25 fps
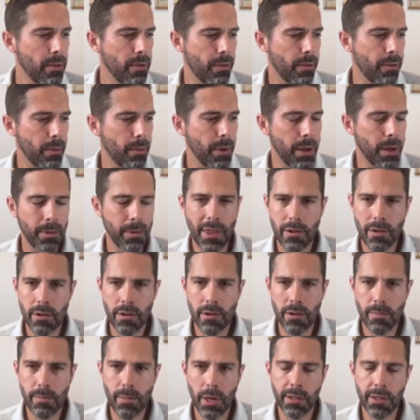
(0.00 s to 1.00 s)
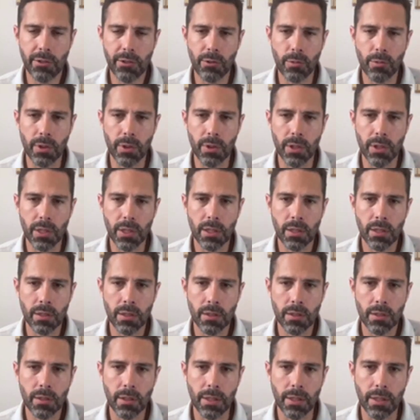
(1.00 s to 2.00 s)
you familiar with Erin Meyer's work,
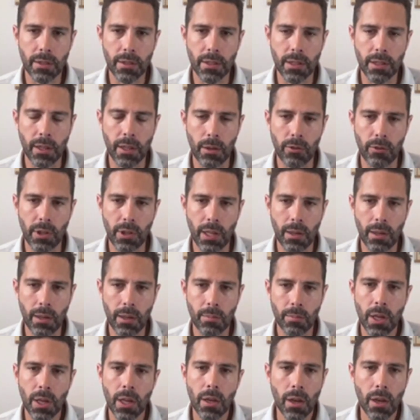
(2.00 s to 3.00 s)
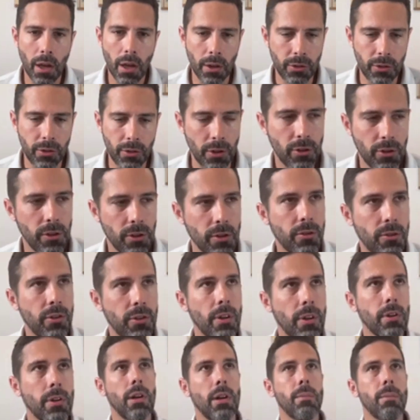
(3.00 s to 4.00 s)
like the culture guy?
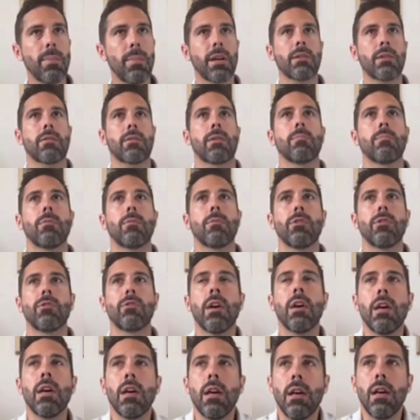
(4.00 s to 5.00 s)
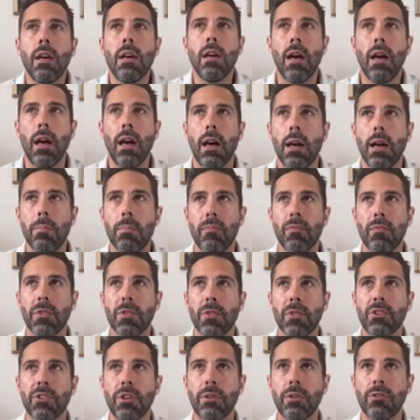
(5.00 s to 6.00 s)
So her background was
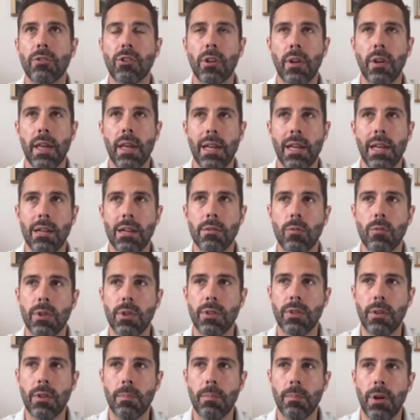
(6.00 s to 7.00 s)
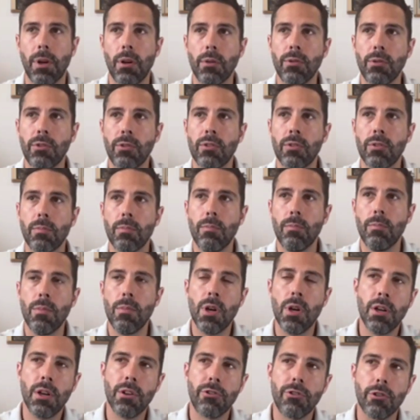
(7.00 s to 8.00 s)
she'd sort of help with the
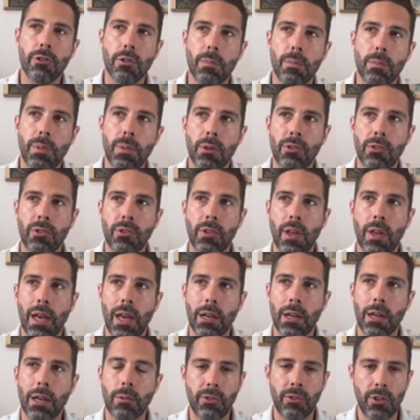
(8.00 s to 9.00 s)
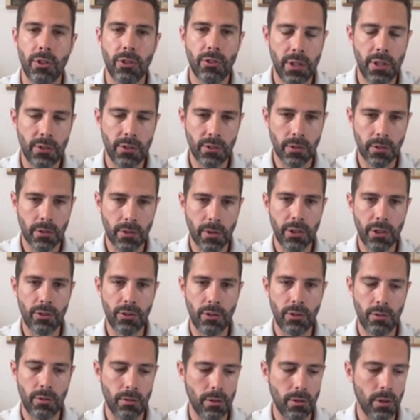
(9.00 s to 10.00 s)
post-merger or post-acquisition
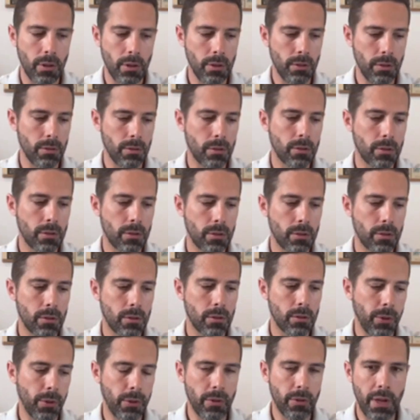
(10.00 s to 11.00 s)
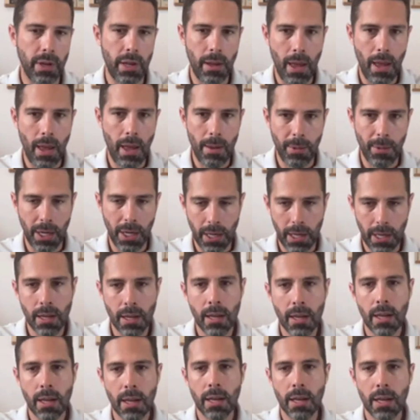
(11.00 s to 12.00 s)
integration on cross-border M&A.
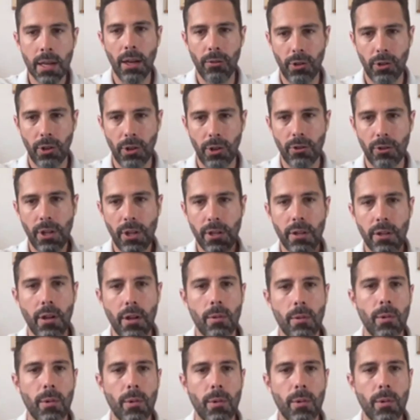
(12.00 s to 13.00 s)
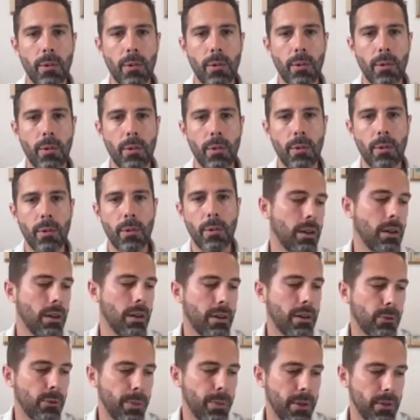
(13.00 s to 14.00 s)
And so she ended up writing a book about
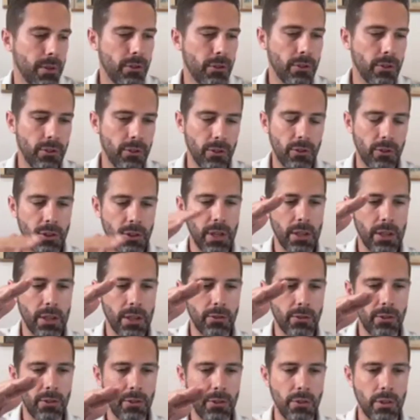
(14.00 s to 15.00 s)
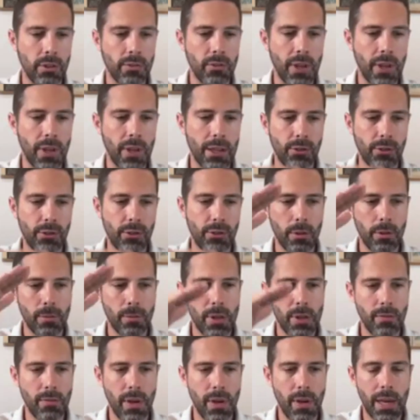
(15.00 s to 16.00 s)
her experiences. And she has this sort of
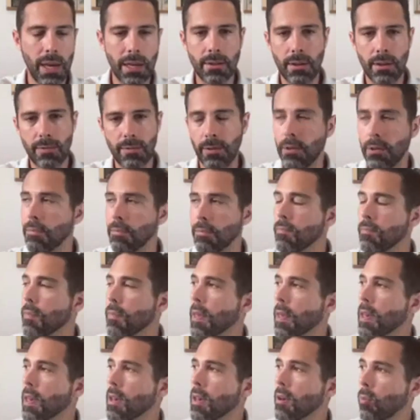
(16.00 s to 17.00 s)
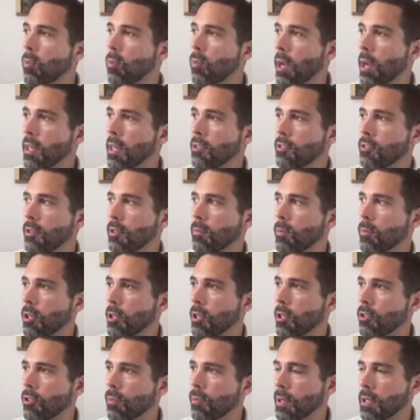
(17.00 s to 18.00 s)
taxonomy of 8 different ways in
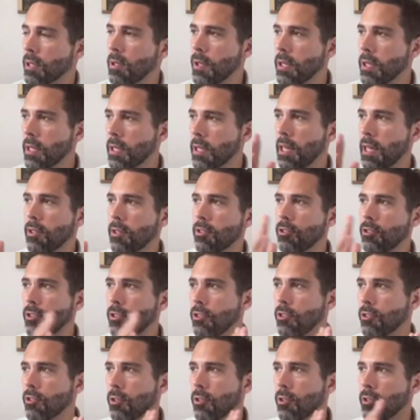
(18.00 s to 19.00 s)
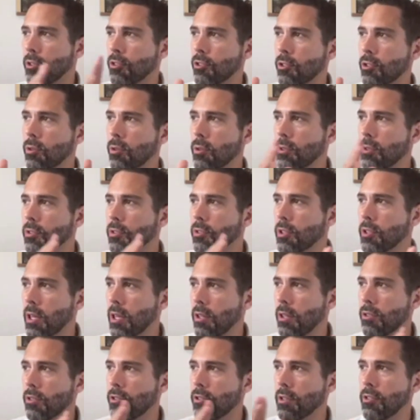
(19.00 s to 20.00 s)
which we communicate, and she sort of scores
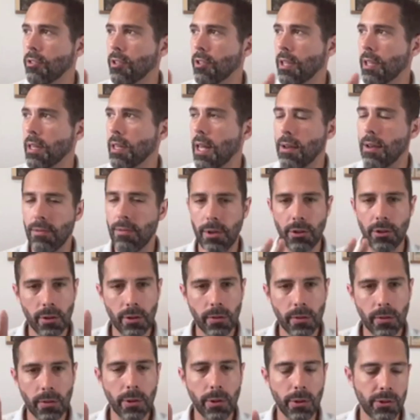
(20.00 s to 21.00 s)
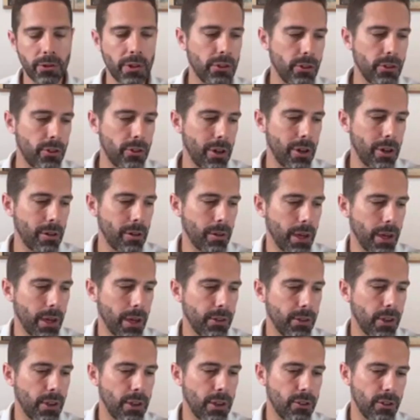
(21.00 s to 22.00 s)
countries at an average. And of course, that's a
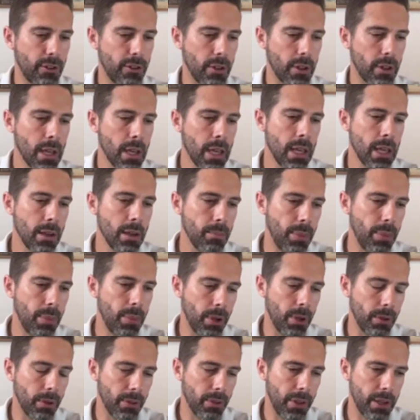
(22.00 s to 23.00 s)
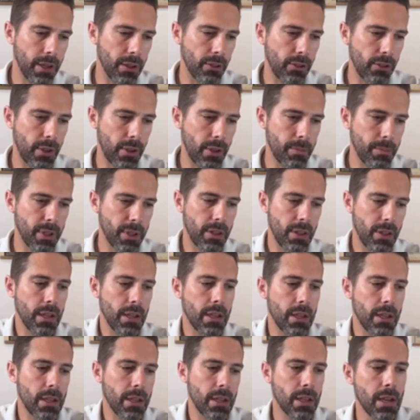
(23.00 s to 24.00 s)
generalization, but some of
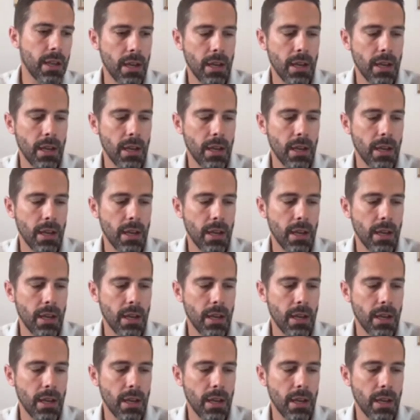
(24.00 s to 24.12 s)
the